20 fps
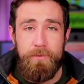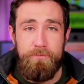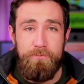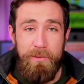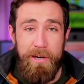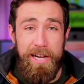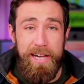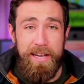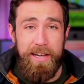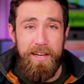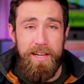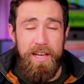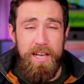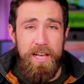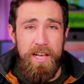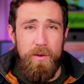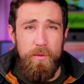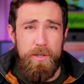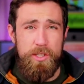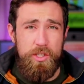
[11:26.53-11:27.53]
But
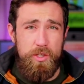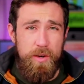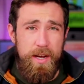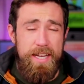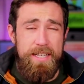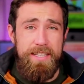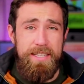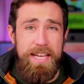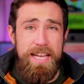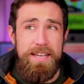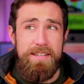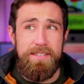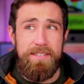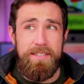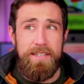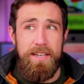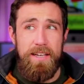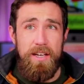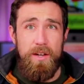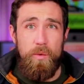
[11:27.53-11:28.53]
what's crazy
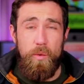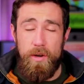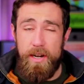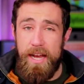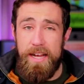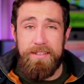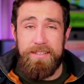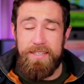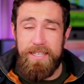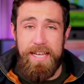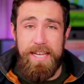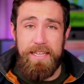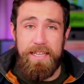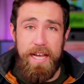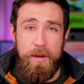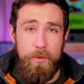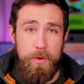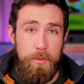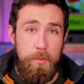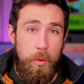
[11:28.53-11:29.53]
is we're not seeing
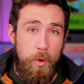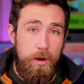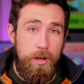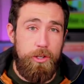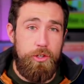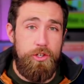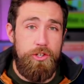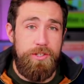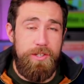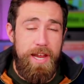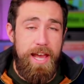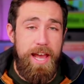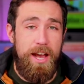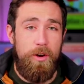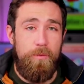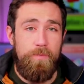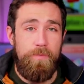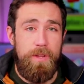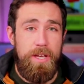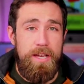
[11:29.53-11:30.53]
that with mortgages
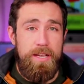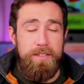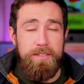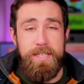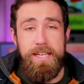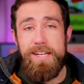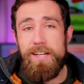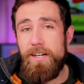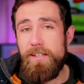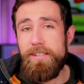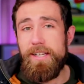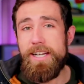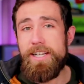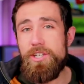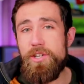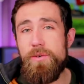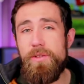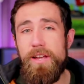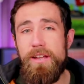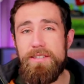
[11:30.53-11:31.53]
now. See, unlike
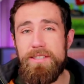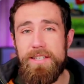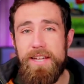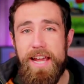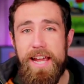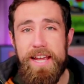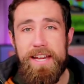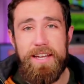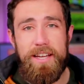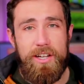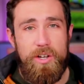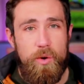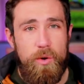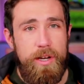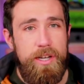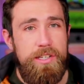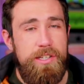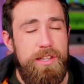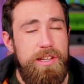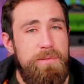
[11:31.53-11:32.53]
2008,
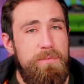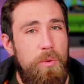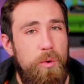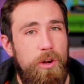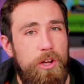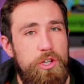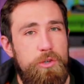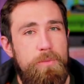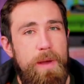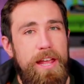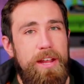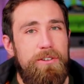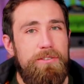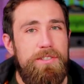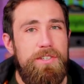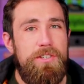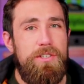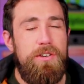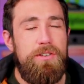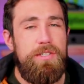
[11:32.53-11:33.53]
according to the Mortgage
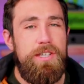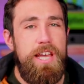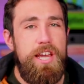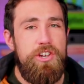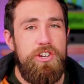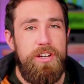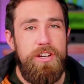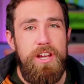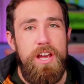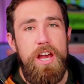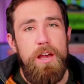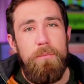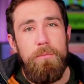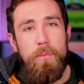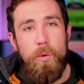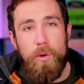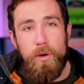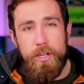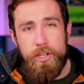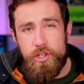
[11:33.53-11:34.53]
Bankers Association,
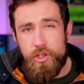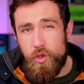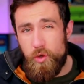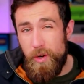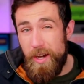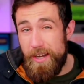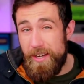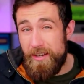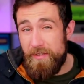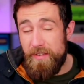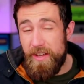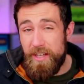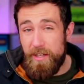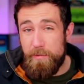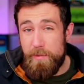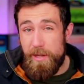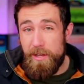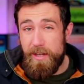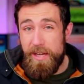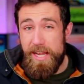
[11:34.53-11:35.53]
mortgage credit
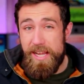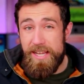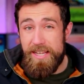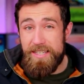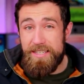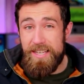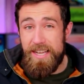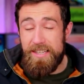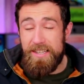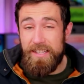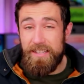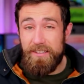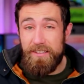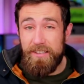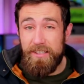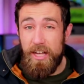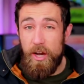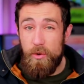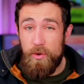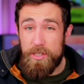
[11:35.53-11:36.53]
availability is at the
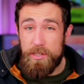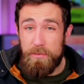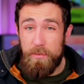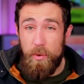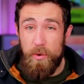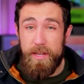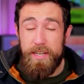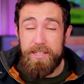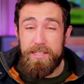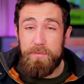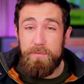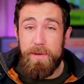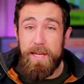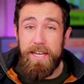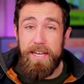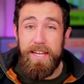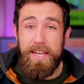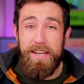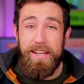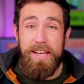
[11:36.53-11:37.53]
lowest point it's
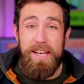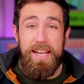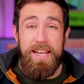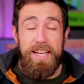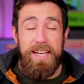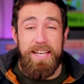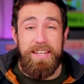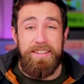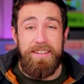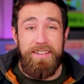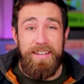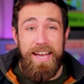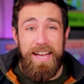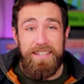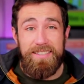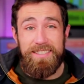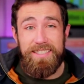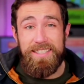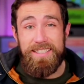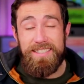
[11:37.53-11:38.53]
been in in the
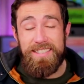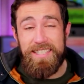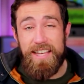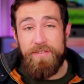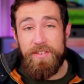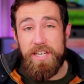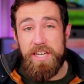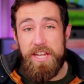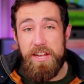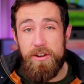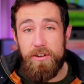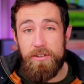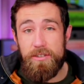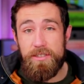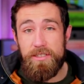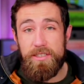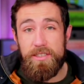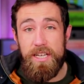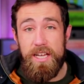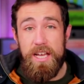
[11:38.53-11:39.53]
last seven
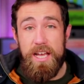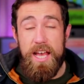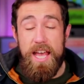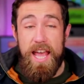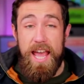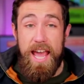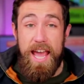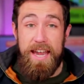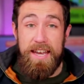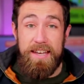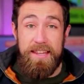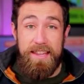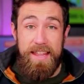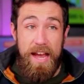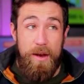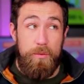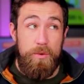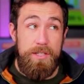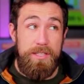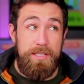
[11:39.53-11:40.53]
years. And
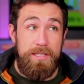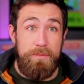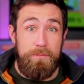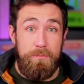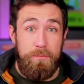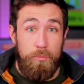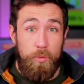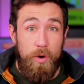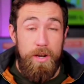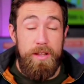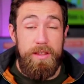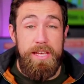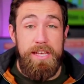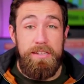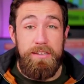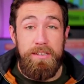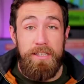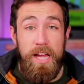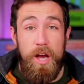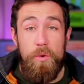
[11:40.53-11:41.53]
that was one of
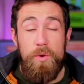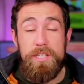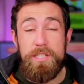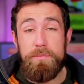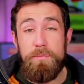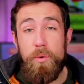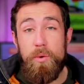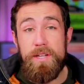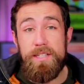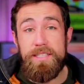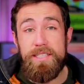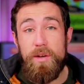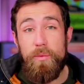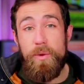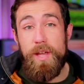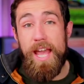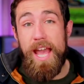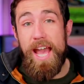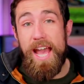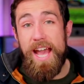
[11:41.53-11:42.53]
the lowest points that
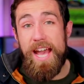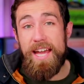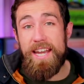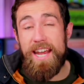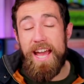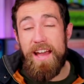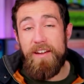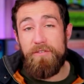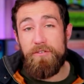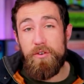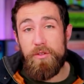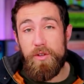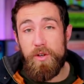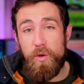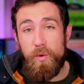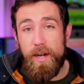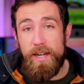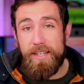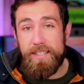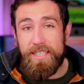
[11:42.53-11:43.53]
we had after the
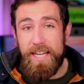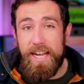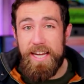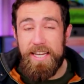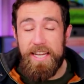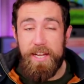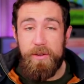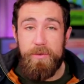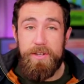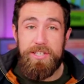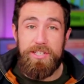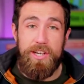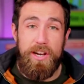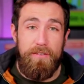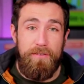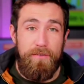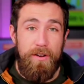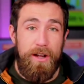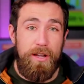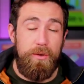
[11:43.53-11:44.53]
credit tightening we
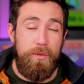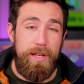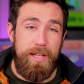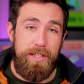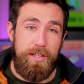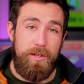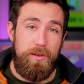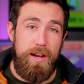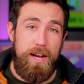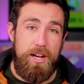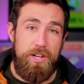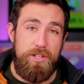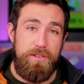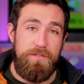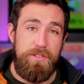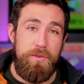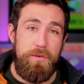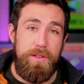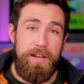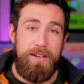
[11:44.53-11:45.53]
saw following the crash
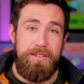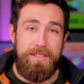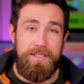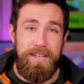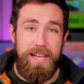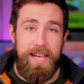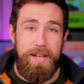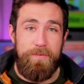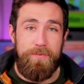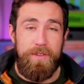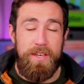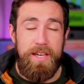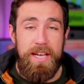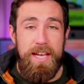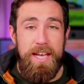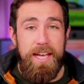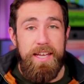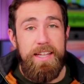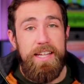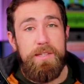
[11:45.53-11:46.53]
of 2008.
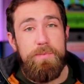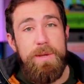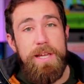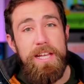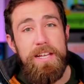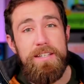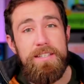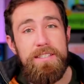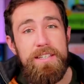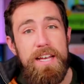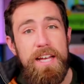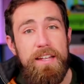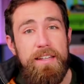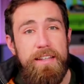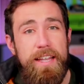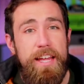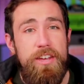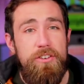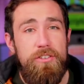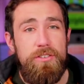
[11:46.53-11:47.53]
And that's because
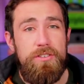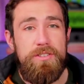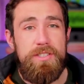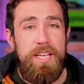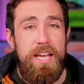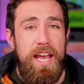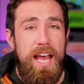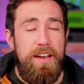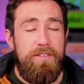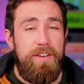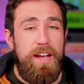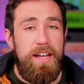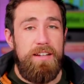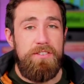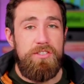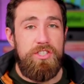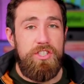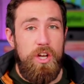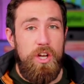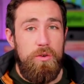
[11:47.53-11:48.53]
lenders have
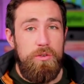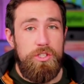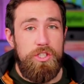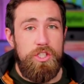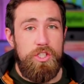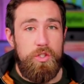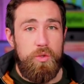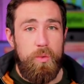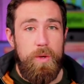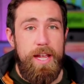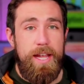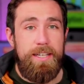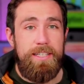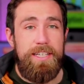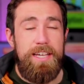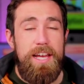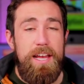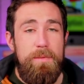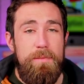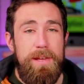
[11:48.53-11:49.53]
gotten so
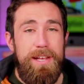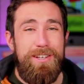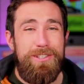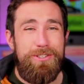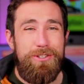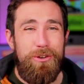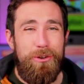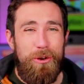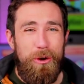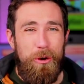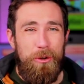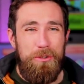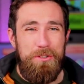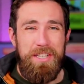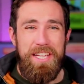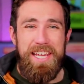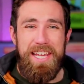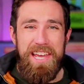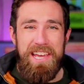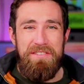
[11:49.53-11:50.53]
strict because they're
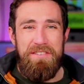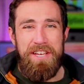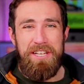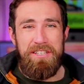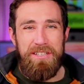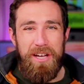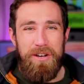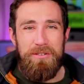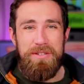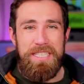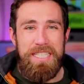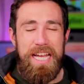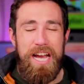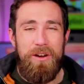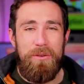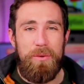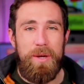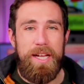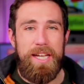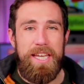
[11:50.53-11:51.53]
only giving loans
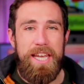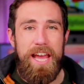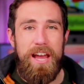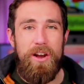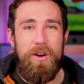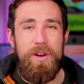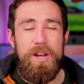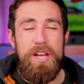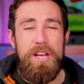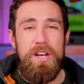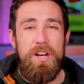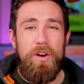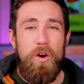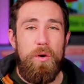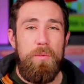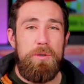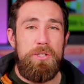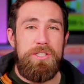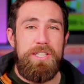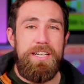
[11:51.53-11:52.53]
out right now
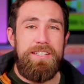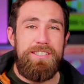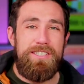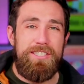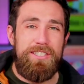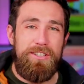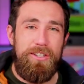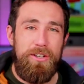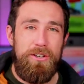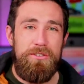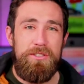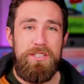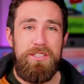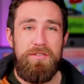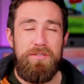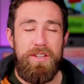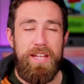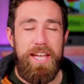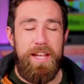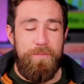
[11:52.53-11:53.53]
almost
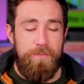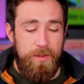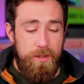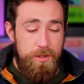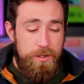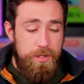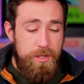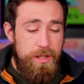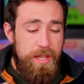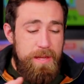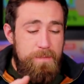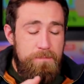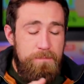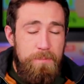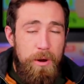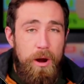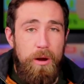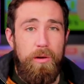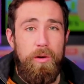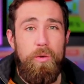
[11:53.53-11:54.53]
exclusively to the
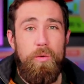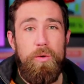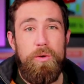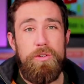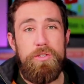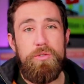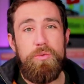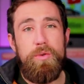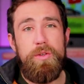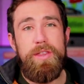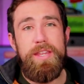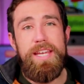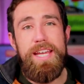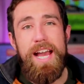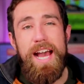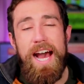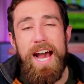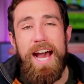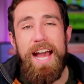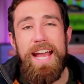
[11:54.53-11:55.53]
borrowers with the
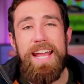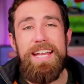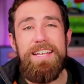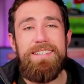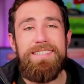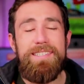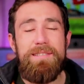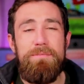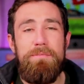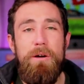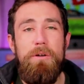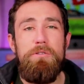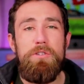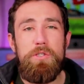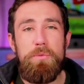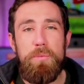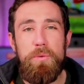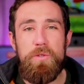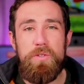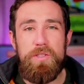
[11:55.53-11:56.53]
highest,
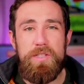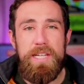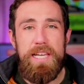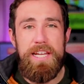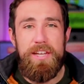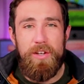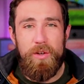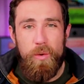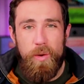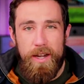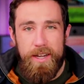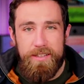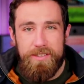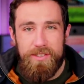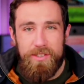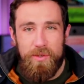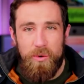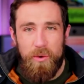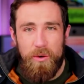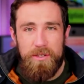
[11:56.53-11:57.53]
most pristine credit
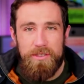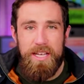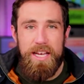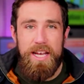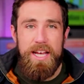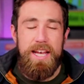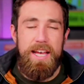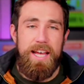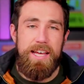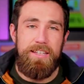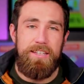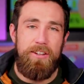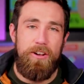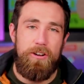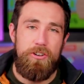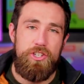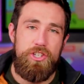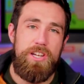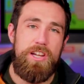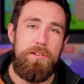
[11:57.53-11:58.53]
scores and
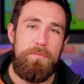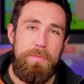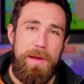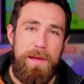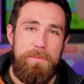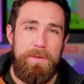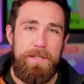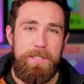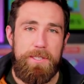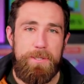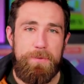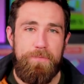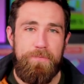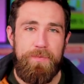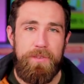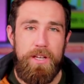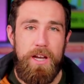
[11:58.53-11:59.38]
large down payments.